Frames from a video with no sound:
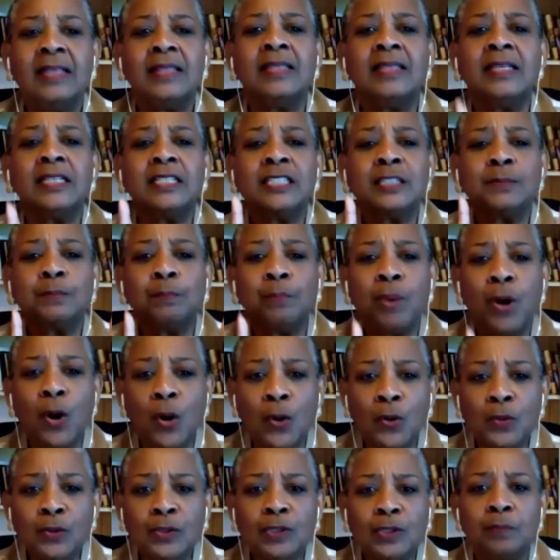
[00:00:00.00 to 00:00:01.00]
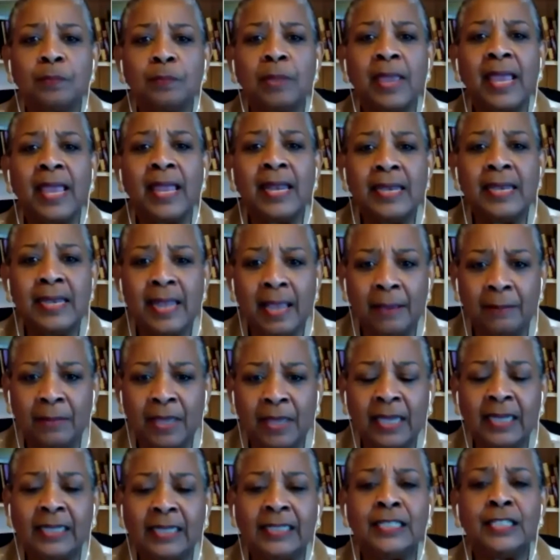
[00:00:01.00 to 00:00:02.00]
this
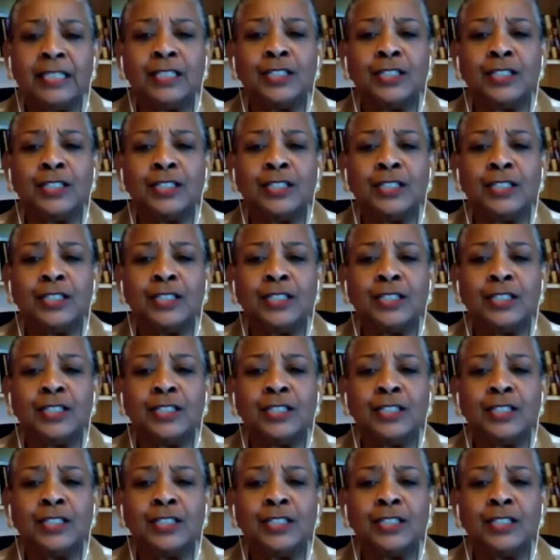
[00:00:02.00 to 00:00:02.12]
post-pandemic